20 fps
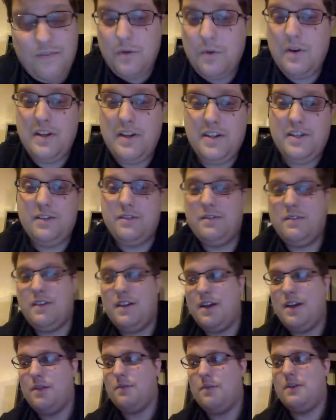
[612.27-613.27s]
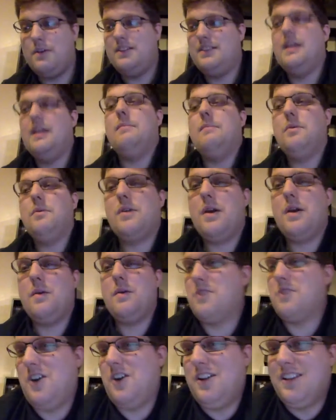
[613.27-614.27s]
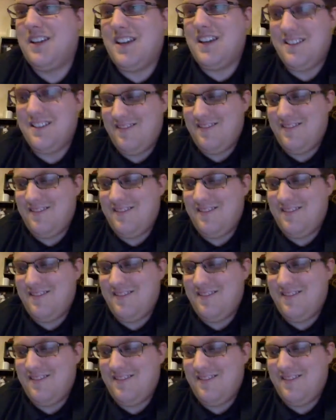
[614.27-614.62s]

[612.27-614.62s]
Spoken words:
you want to. Otherwise, I'm okay with calling